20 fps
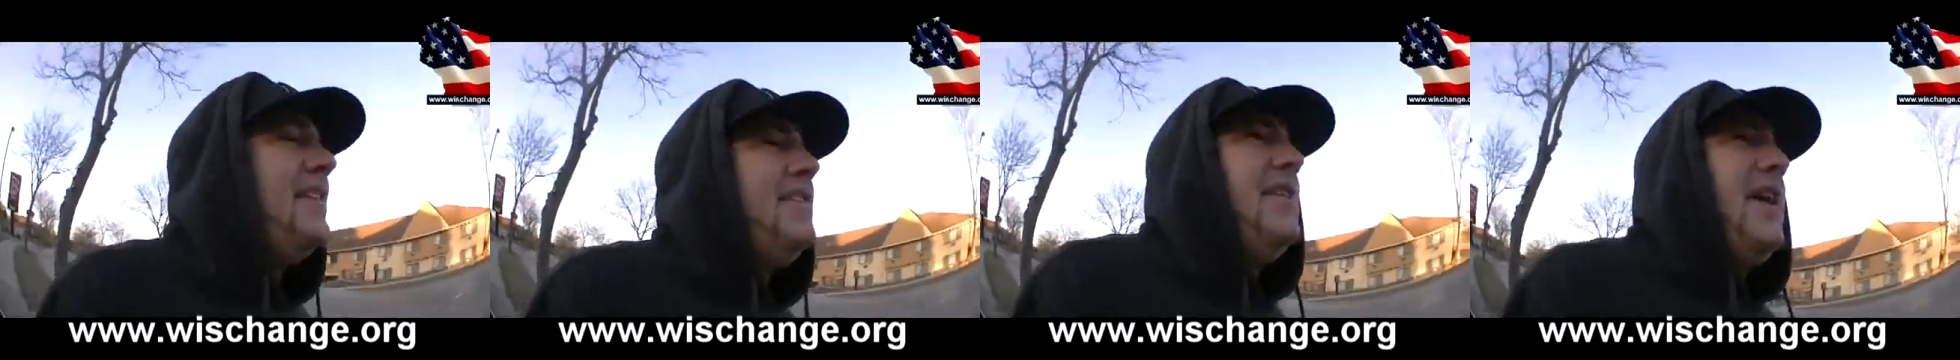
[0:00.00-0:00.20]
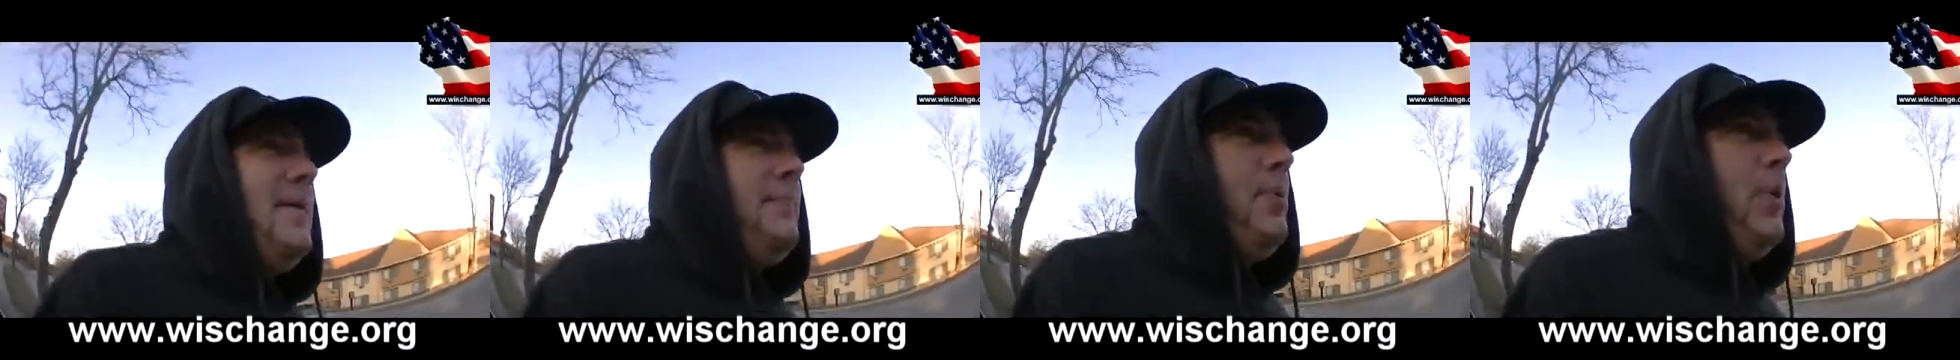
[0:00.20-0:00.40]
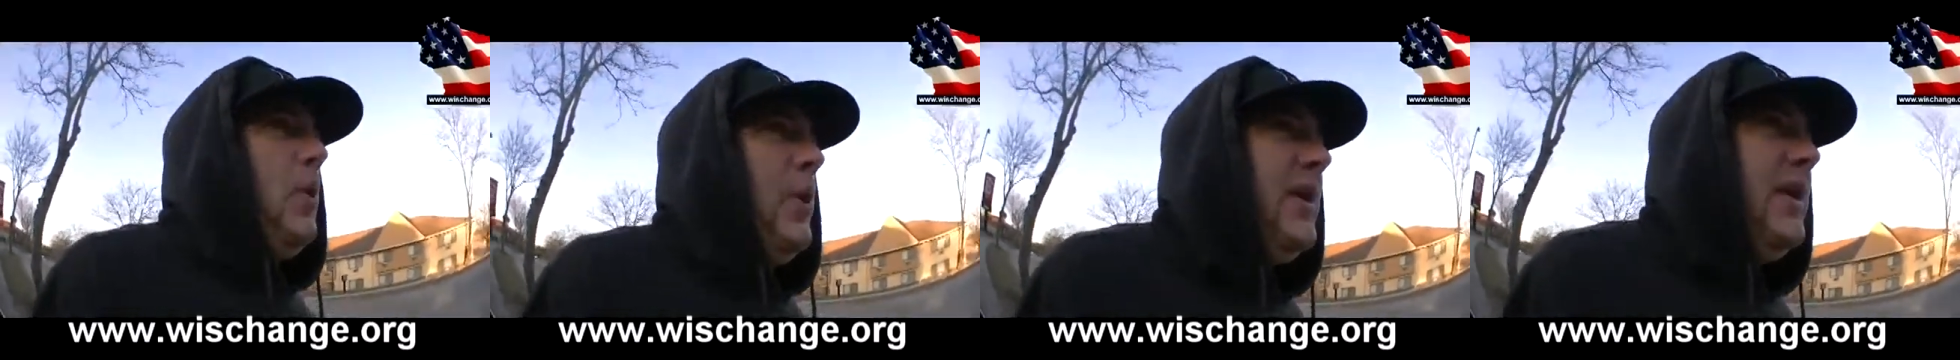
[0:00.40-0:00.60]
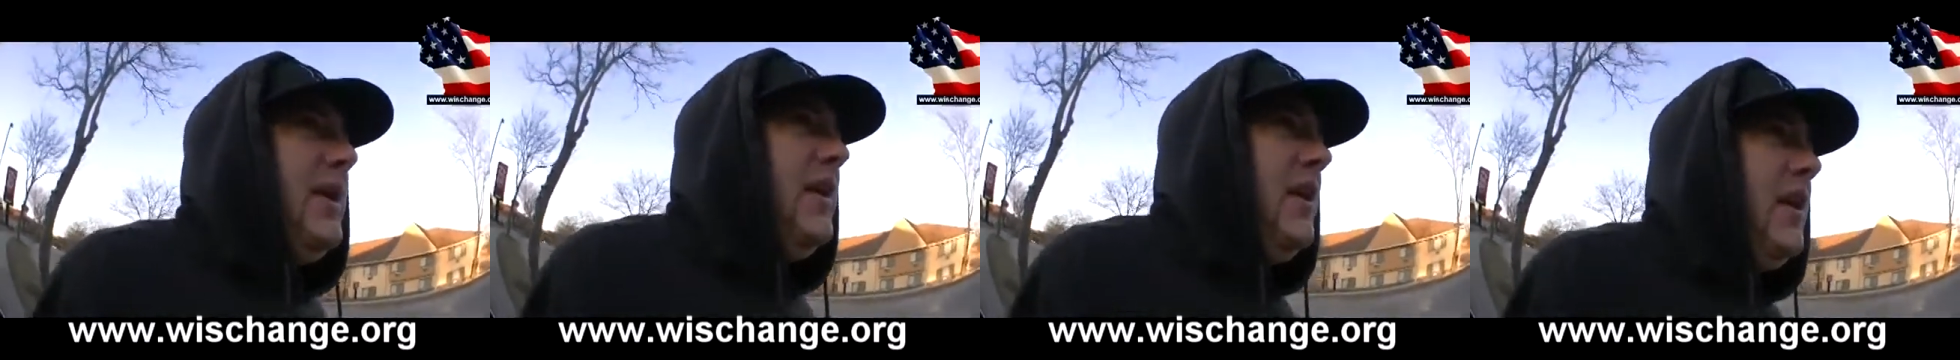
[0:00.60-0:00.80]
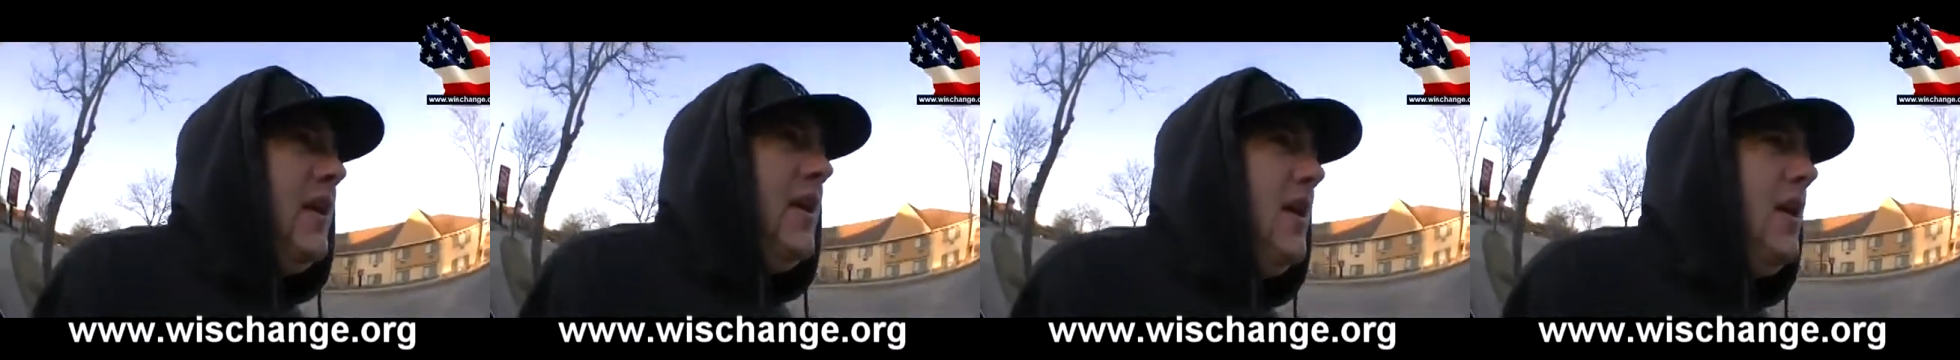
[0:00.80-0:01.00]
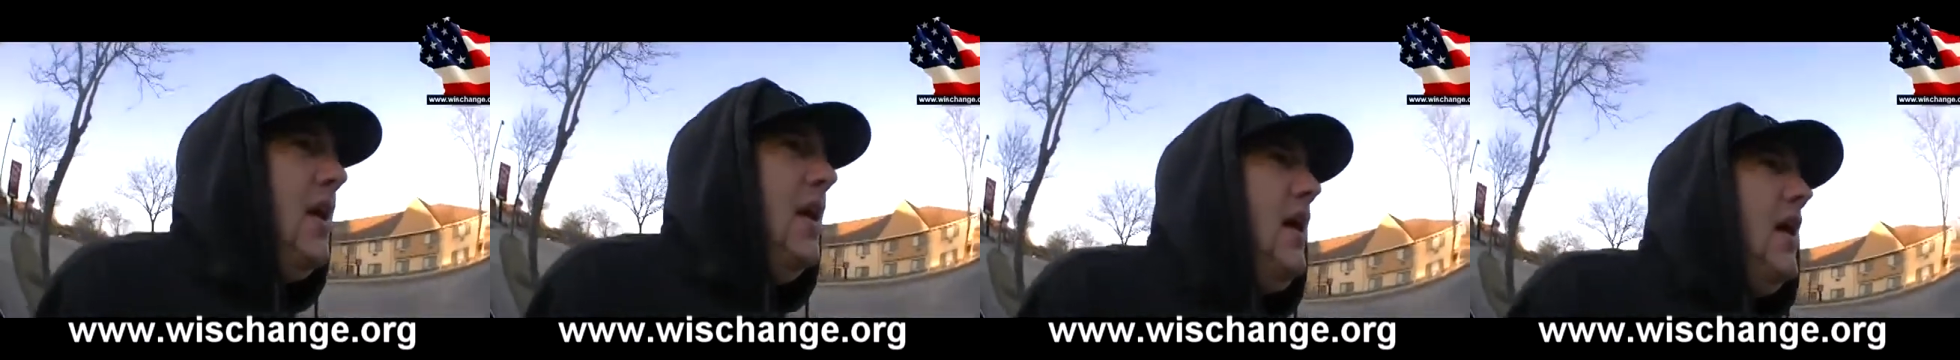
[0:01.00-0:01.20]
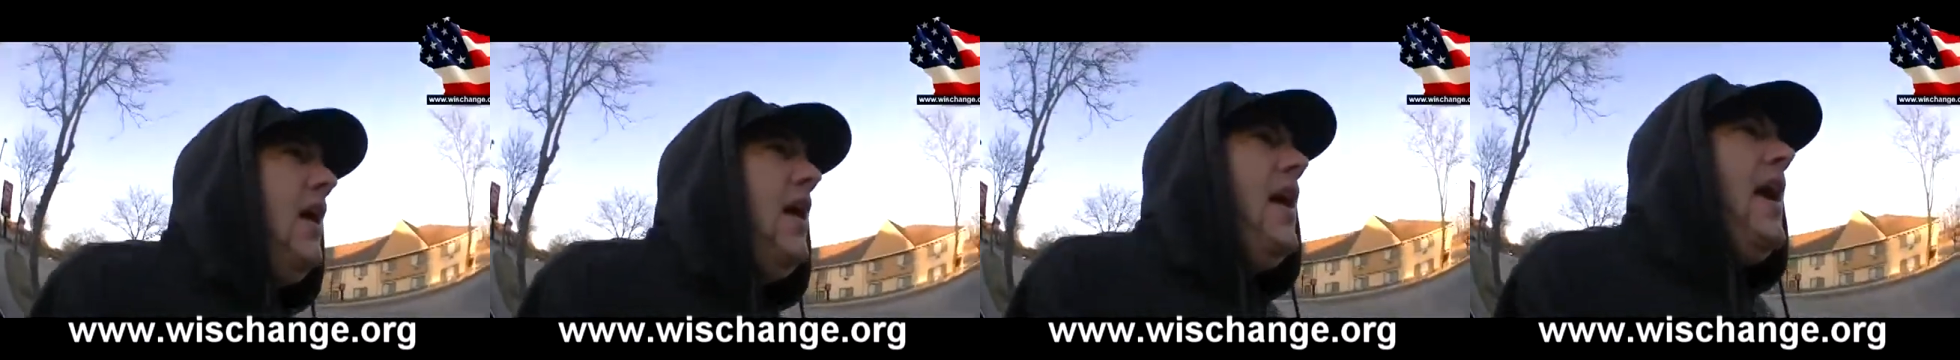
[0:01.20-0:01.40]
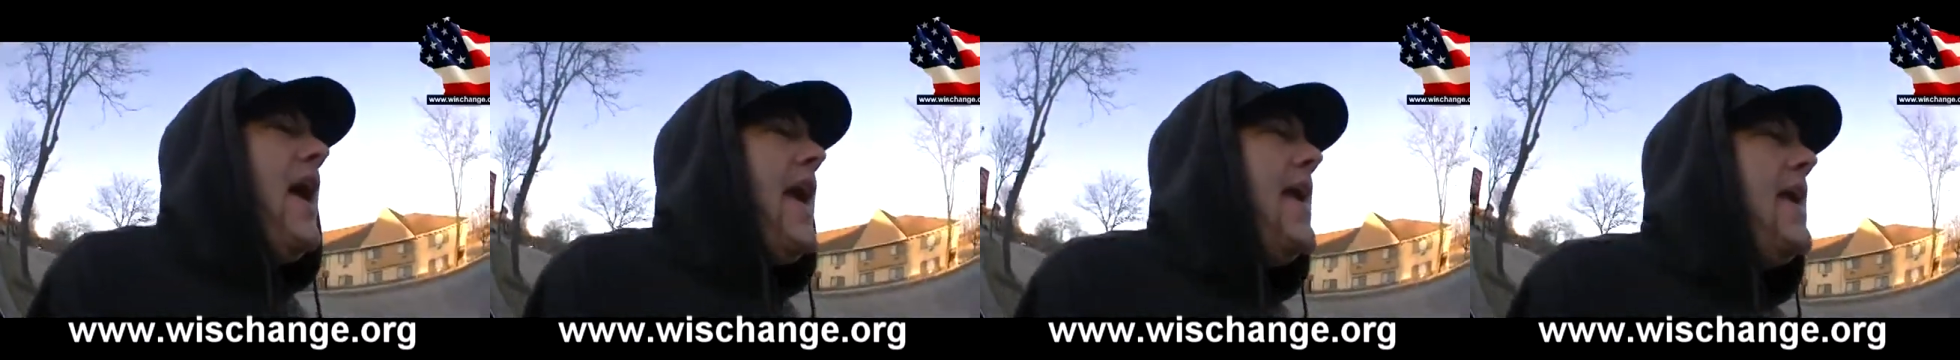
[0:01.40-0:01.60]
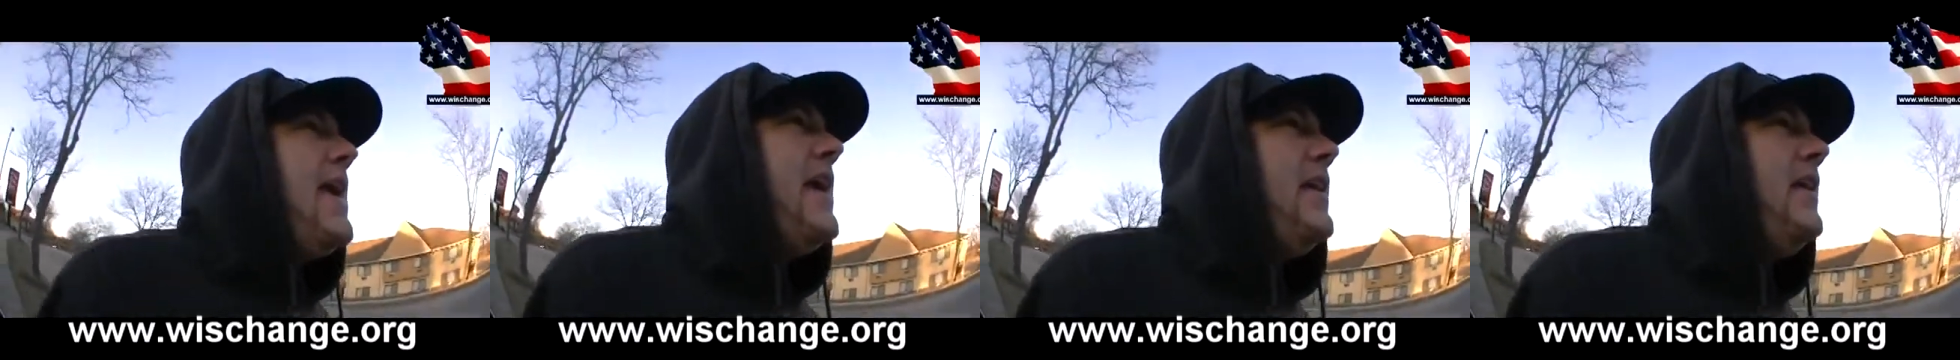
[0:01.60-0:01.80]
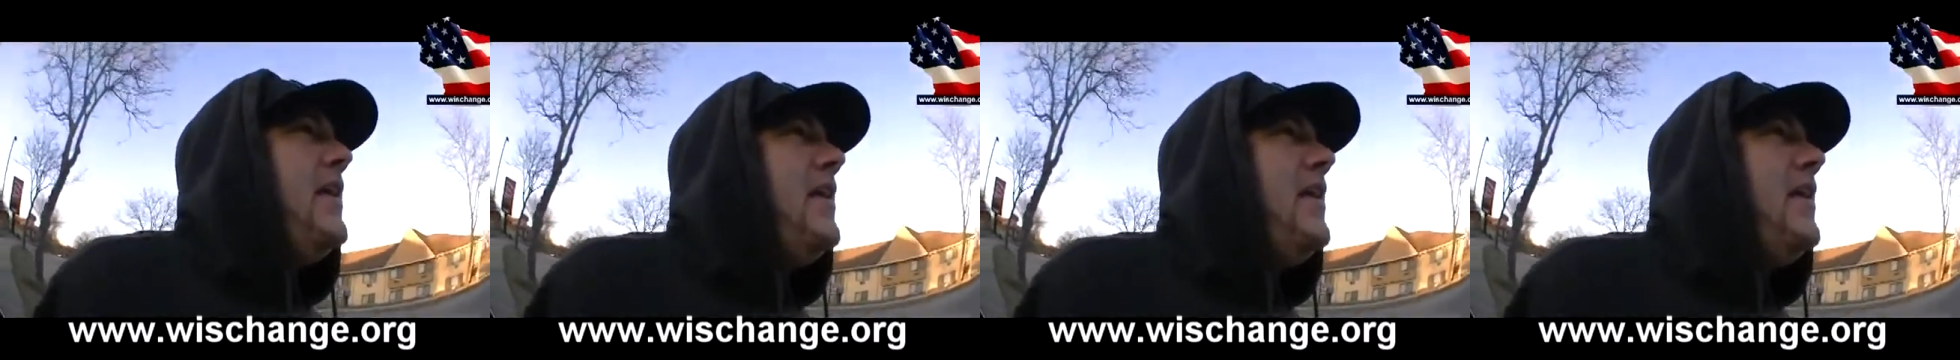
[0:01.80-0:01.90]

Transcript: to that point, and